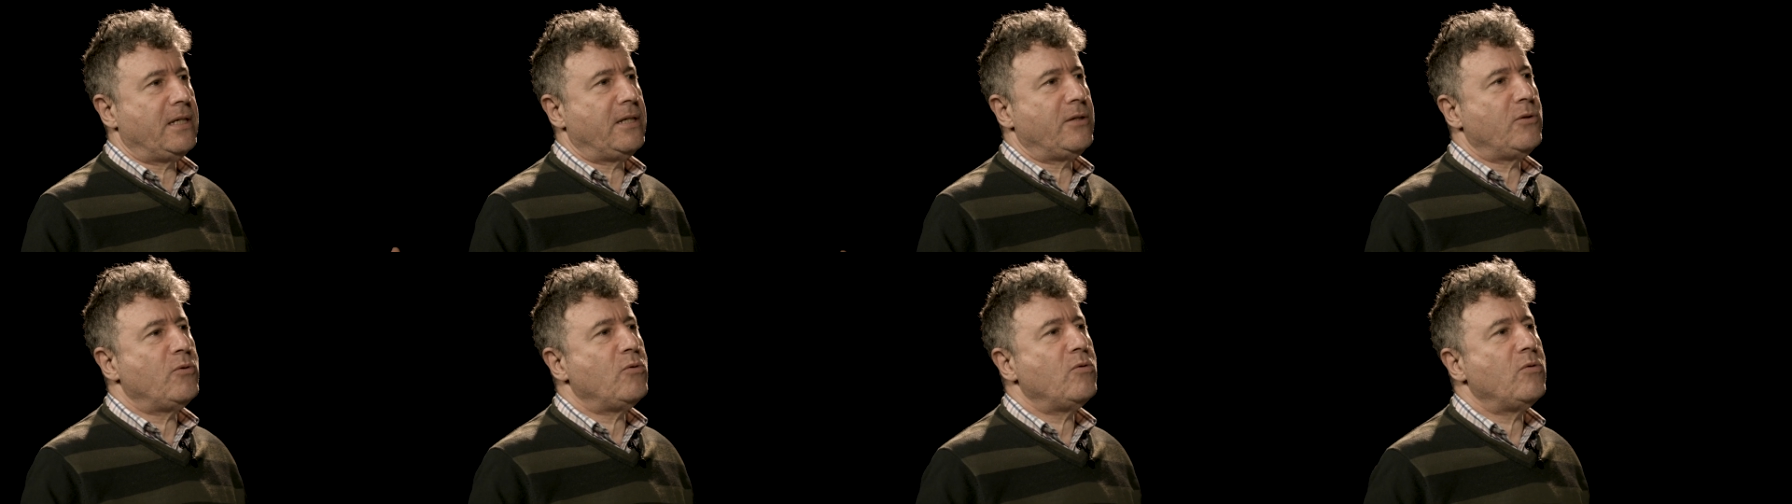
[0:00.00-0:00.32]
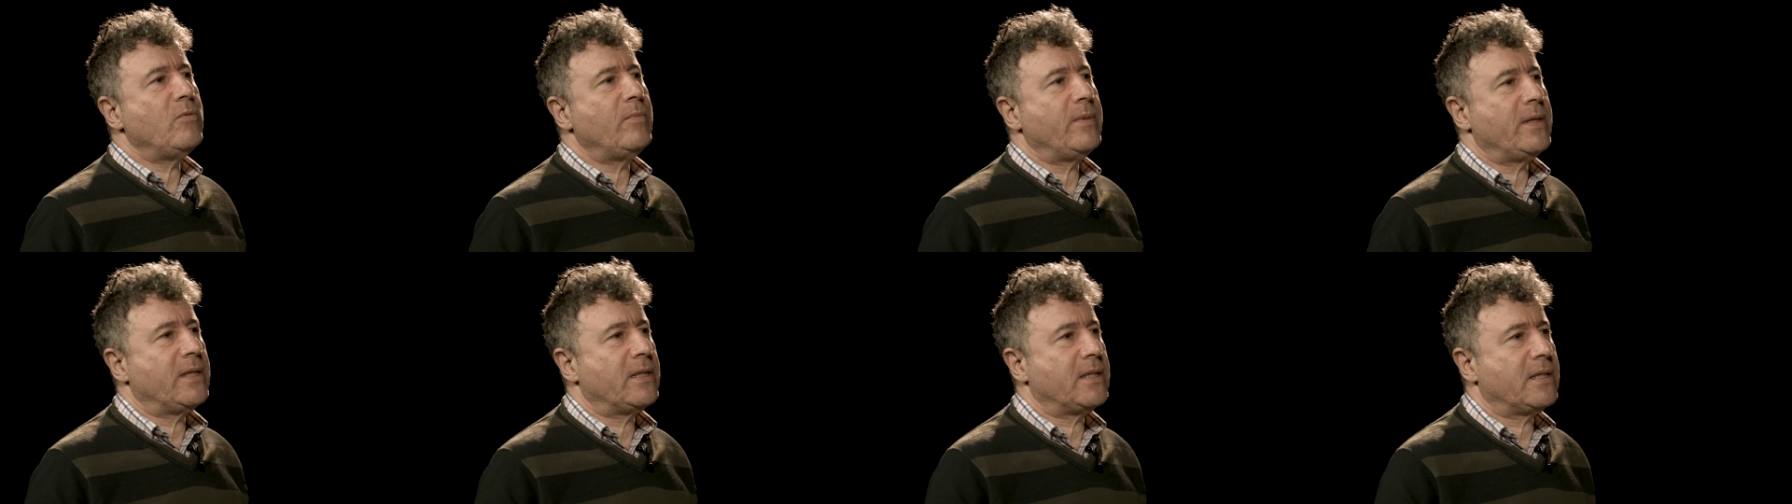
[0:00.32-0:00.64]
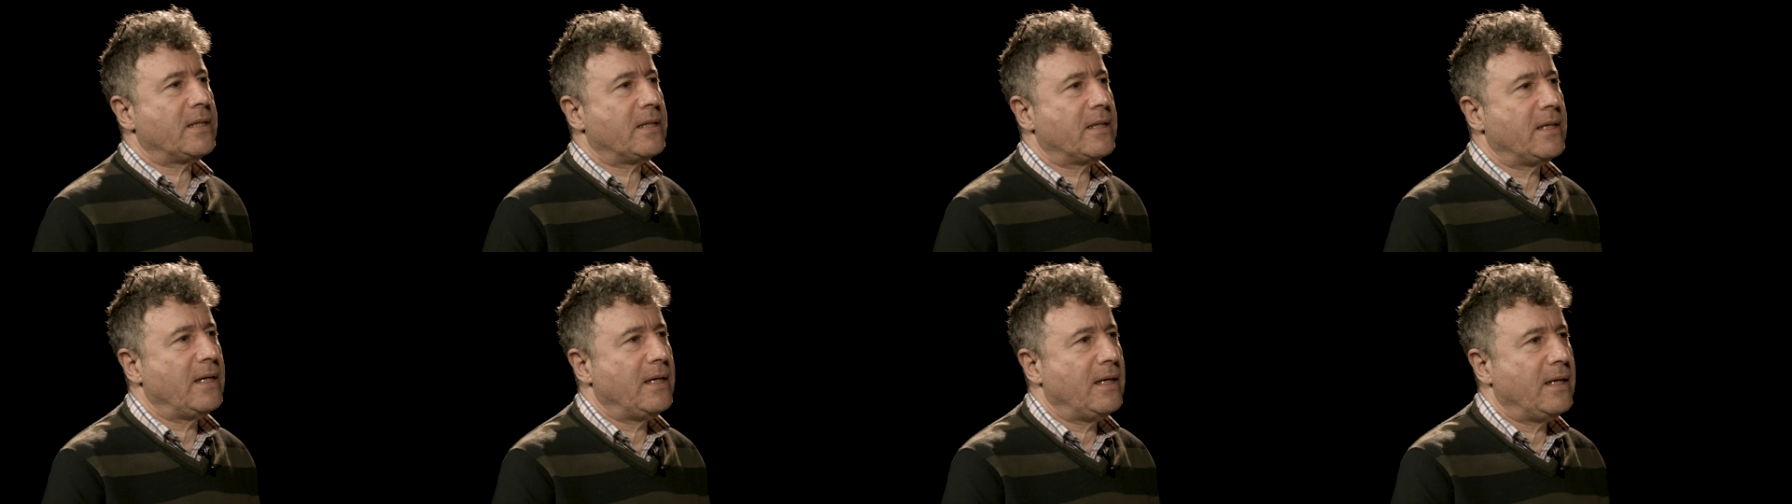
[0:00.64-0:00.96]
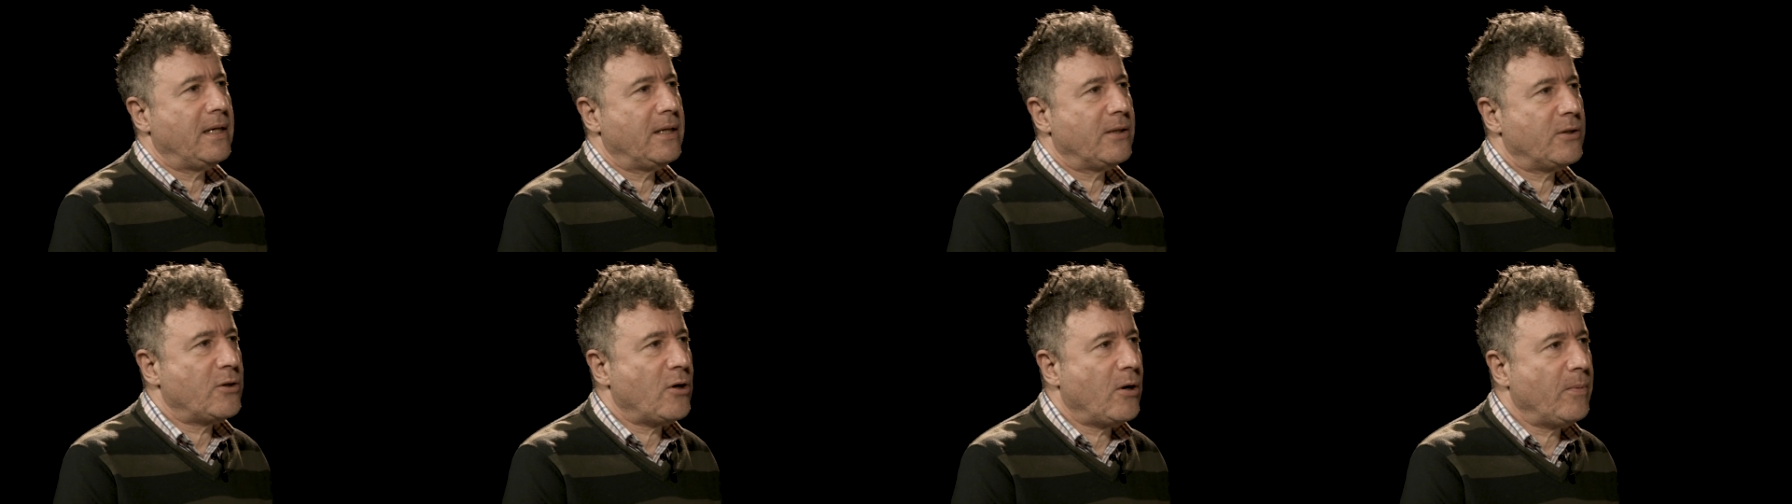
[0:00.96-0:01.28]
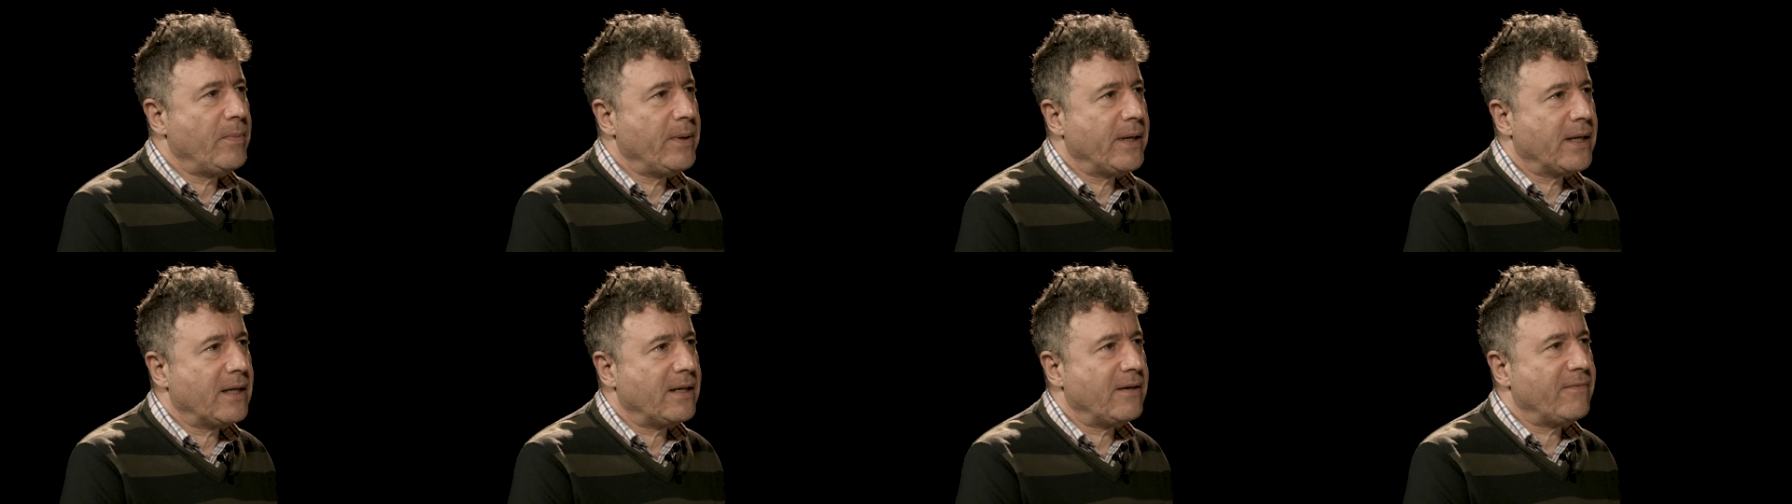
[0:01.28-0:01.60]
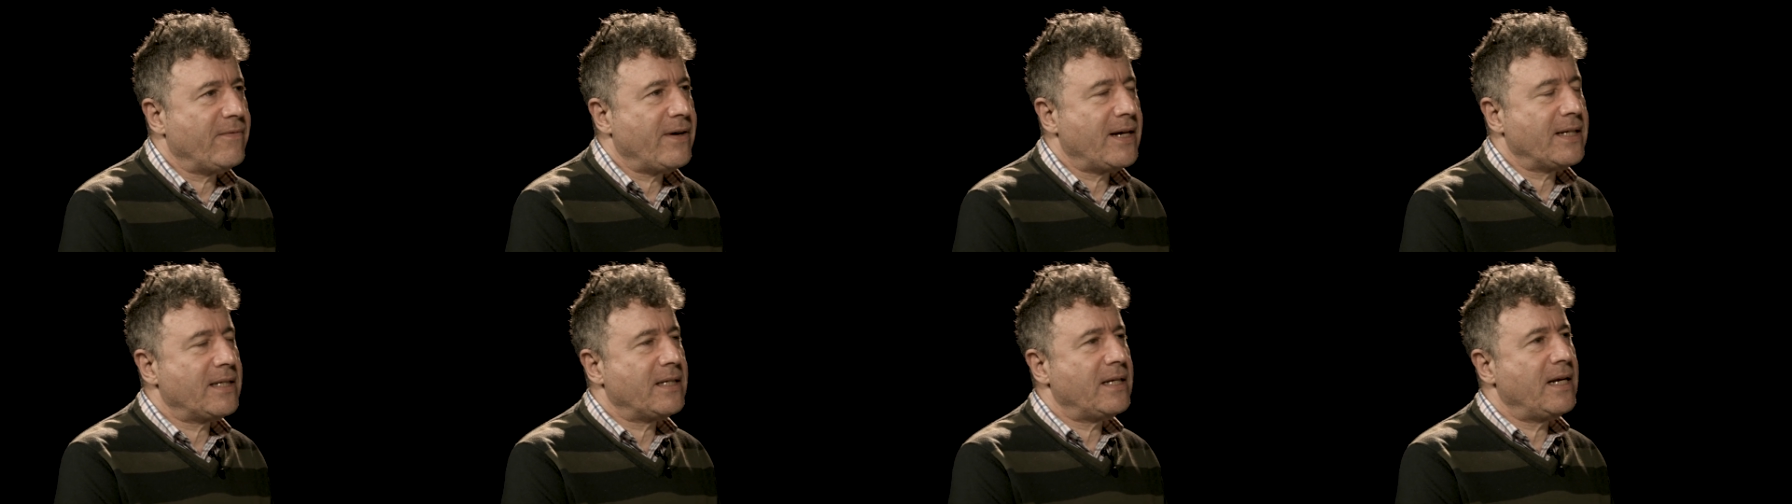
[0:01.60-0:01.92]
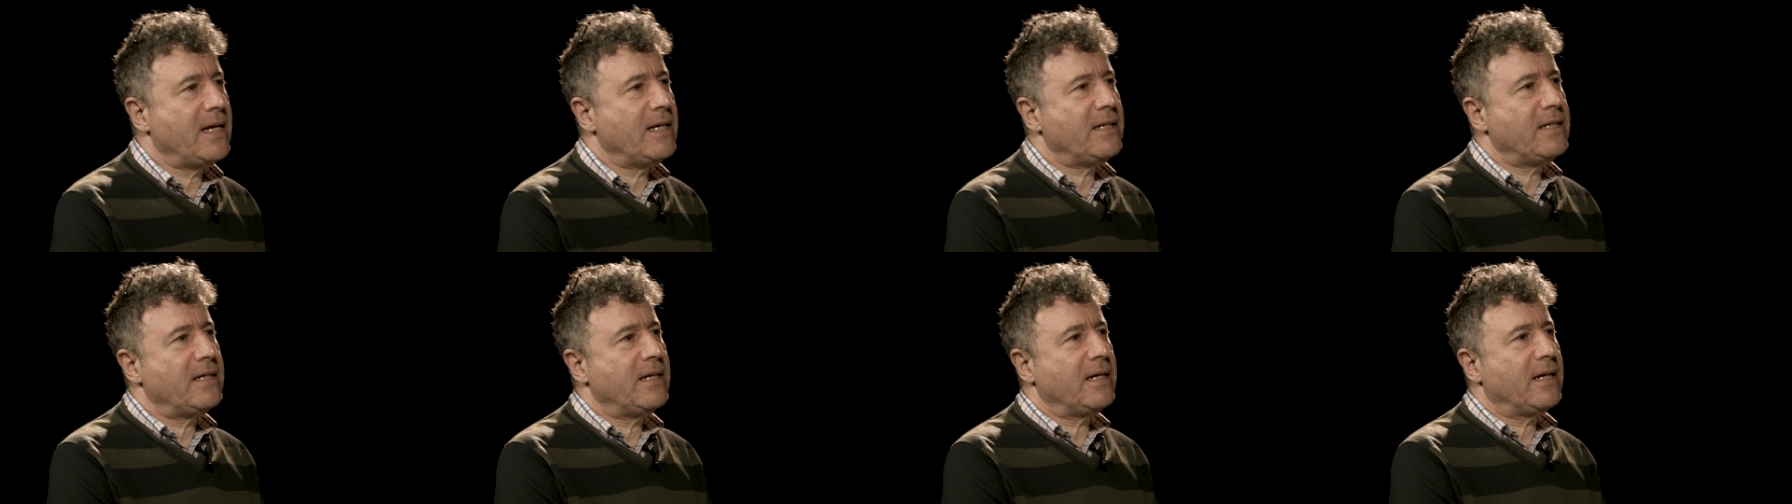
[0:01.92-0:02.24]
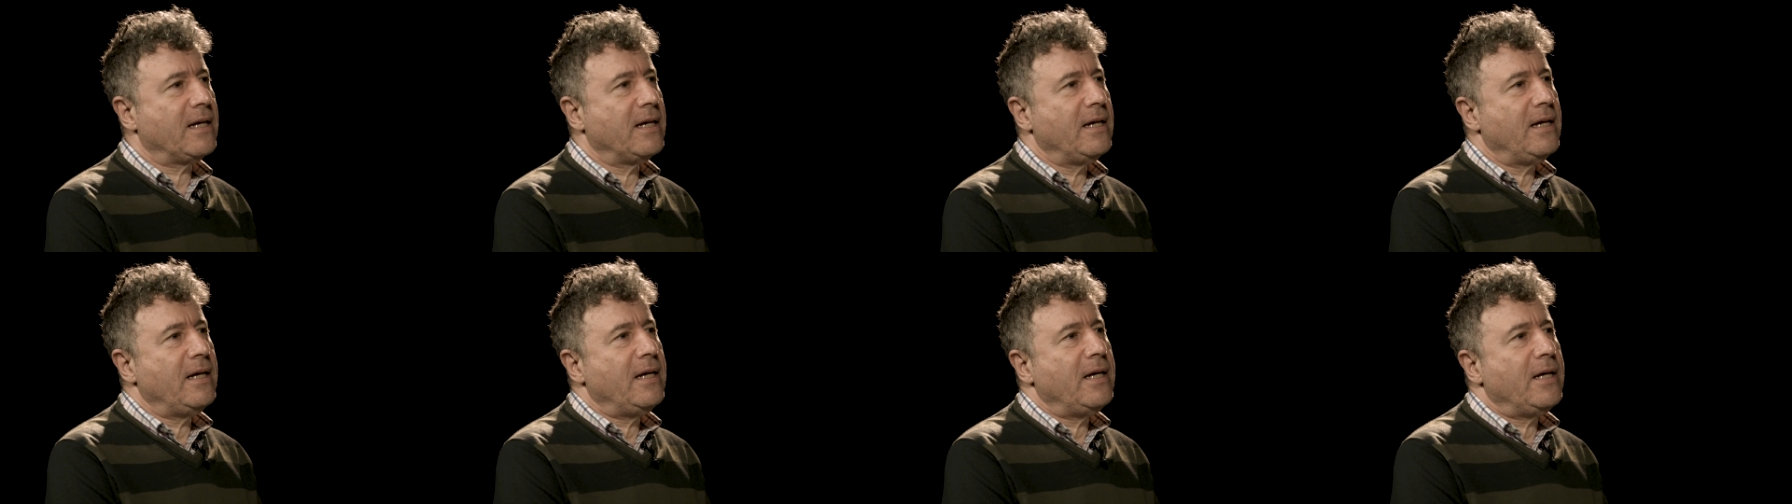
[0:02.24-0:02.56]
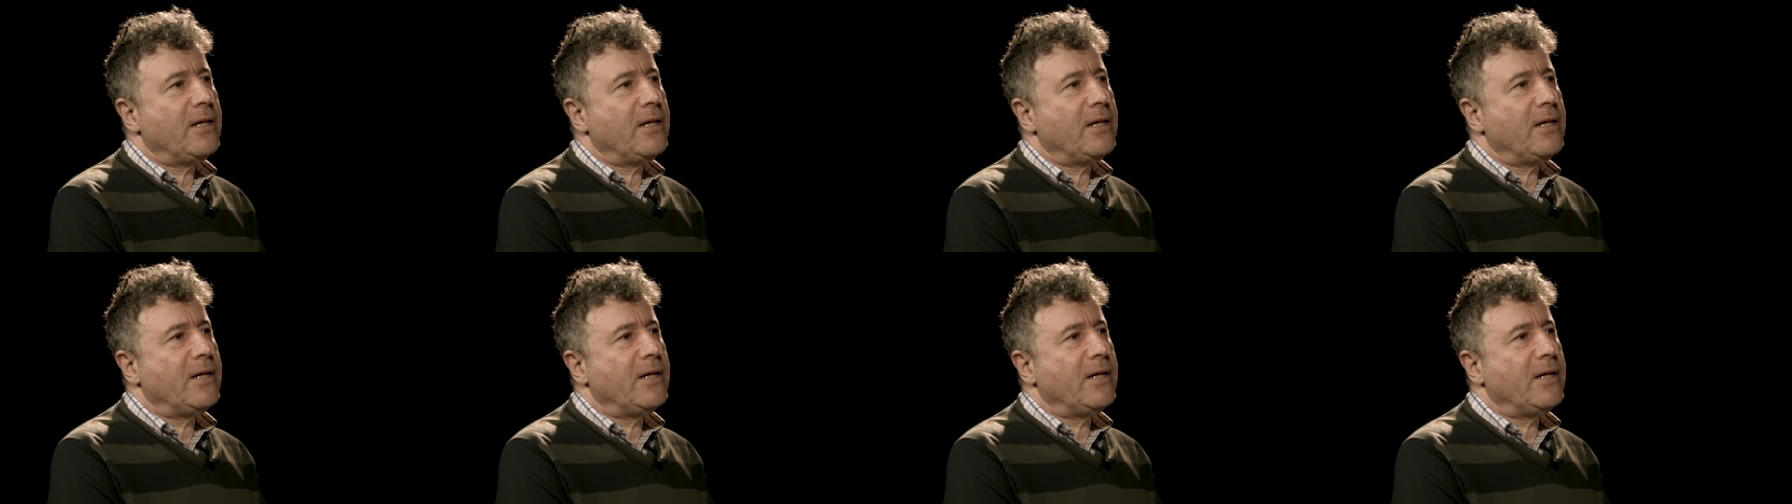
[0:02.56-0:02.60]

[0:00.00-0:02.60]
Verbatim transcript: enormous topic and fascinating